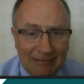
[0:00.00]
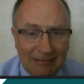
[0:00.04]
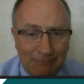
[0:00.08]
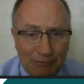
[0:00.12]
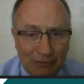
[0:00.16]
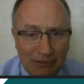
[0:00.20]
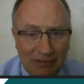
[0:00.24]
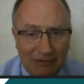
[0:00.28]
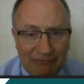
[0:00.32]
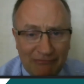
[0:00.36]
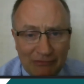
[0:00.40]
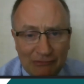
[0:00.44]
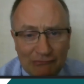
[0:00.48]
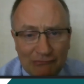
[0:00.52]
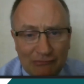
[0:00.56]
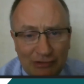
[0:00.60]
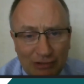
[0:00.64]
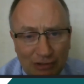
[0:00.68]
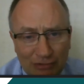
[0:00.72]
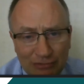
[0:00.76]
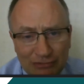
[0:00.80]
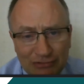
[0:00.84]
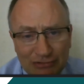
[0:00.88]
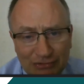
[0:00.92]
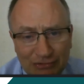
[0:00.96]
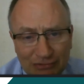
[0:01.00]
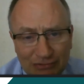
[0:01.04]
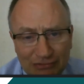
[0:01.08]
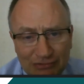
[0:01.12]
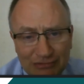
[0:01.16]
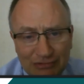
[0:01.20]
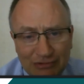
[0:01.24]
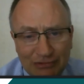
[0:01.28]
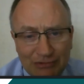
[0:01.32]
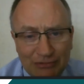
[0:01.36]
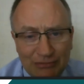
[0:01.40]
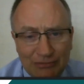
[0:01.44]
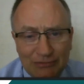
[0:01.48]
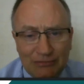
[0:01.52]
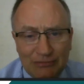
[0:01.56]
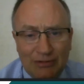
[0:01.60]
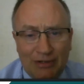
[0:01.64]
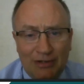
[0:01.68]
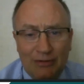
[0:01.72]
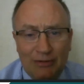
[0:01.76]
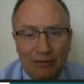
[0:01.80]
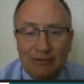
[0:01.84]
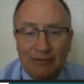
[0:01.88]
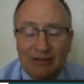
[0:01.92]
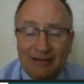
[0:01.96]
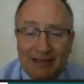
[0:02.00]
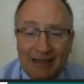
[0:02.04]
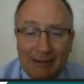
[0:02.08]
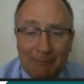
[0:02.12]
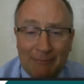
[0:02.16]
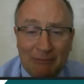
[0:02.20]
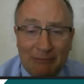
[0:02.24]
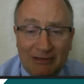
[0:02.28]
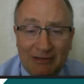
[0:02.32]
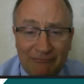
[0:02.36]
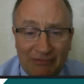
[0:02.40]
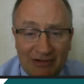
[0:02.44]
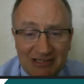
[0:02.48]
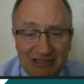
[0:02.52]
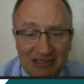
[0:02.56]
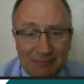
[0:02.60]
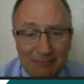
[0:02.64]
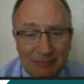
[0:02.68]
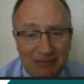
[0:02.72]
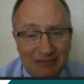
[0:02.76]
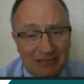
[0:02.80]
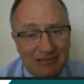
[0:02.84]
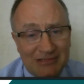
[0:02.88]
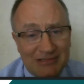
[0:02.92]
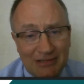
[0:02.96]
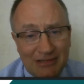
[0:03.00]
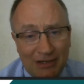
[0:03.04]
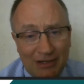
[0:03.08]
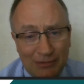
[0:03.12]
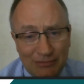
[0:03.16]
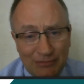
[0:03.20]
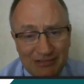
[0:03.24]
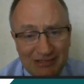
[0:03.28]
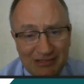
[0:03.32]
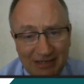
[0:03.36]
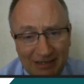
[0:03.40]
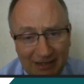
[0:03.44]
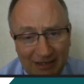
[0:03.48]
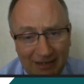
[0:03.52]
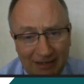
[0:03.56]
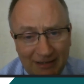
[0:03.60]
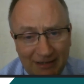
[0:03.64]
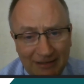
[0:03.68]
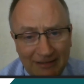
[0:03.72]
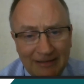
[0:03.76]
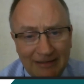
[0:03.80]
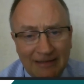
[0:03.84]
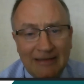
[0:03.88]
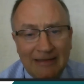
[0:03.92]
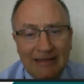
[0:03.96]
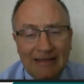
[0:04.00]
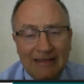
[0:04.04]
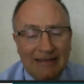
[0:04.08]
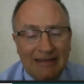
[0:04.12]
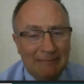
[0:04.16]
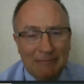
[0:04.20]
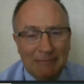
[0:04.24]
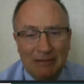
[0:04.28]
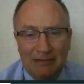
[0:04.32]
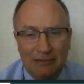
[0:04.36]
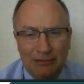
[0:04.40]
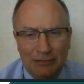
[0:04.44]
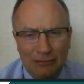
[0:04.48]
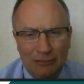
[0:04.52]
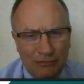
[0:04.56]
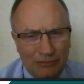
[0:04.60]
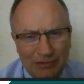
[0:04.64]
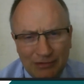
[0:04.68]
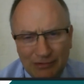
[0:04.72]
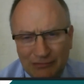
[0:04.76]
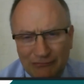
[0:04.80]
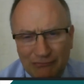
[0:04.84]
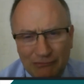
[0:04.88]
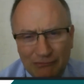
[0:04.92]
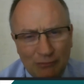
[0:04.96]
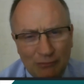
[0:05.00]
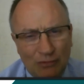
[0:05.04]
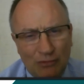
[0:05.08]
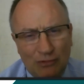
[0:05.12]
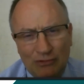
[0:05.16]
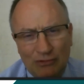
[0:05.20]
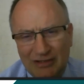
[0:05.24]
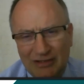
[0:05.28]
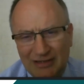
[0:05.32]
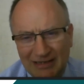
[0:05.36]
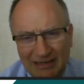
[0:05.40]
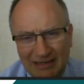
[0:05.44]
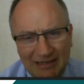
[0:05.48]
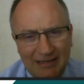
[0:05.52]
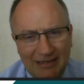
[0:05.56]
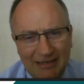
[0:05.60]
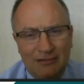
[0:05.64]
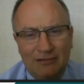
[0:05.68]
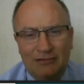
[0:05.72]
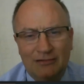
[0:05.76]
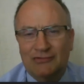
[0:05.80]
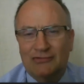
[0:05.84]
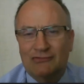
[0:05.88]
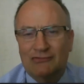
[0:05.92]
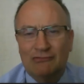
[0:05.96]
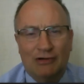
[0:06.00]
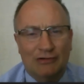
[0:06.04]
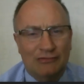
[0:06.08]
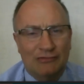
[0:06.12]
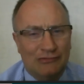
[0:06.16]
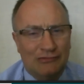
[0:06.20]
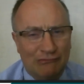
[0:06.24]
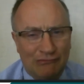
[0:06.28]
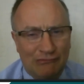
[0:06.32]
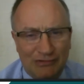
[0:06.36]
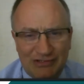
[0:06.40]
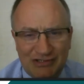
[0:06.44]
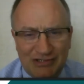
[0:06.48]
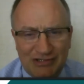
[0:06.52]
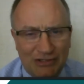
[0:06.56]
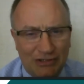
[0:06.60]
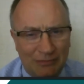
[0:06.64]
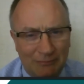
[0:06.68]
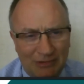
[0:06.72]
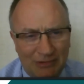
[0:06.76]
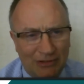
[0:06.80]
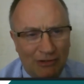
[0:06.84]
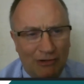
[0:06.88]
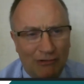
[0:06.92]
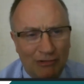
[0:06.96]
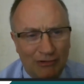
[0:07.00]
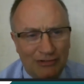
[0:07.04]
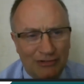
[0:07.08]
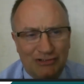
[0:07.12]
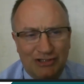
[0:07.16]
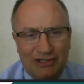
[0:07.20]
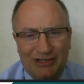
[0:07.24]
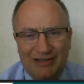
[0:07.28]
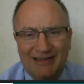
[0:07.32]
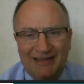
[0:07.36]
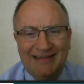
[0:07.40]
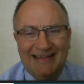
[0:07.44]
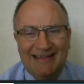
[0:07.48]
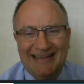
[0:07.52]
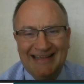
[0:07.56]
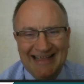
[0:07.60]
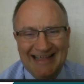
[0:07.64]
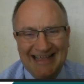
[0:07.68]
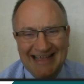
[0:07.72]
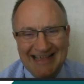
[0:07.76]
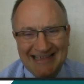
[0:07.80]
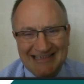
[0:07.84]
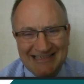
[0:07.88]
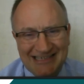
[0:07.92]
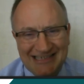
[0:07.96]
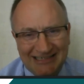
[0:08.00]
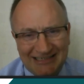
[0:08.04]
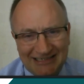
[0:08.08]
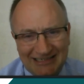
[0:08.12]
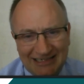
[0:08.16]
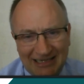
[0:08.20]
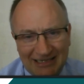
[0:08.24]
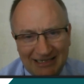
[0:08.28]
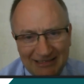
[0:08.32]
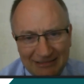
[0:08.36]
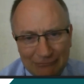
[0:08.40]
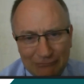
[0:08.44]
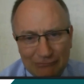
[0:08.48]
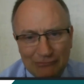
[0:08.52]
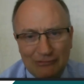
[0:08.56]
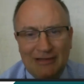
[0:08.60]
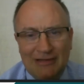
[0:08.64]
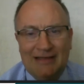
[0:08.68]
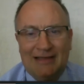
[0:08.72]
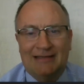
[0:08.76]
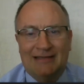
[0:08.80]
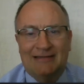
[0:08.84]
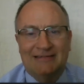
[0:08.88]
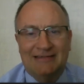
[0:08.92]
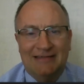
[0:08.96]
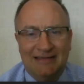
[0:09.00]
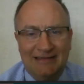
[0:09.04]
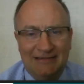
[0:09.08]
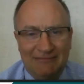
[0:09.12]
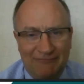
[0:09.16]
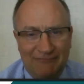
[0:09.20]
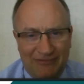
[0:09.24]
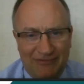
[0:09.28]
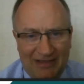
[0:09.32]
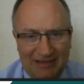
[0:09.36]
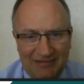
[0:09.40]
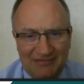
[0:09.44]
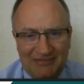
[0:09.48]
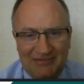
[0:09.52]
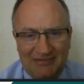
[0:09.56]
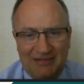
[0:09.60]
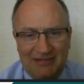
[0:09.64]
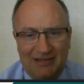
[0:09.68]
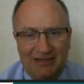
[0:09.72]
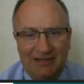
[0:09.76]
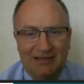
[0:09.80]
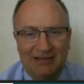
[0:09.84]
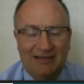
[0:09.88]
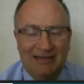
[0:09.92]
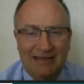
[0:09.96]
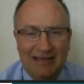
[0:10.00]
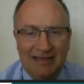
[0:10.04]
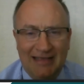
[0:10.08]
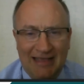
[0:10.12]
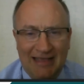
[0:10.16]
a brief introduction to Oakley Capital Investments, OCI. Looking through all the legal structure and the terminology, it's a direct investor